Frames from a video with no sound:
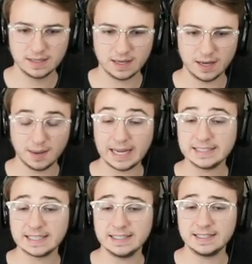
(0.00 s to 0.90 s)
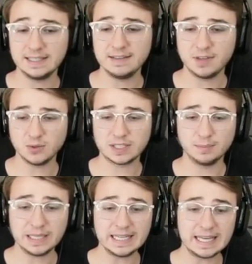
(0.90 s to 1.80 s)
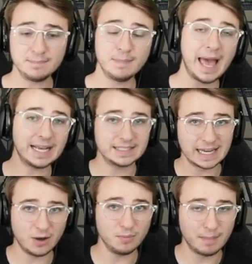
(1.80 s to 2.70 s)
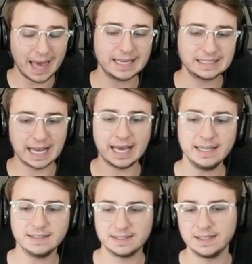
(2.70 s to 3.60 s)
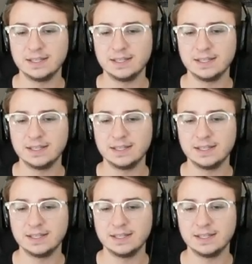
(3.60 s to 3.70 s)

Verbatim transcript: Uh, I decided to leave those completely maxed out, max height,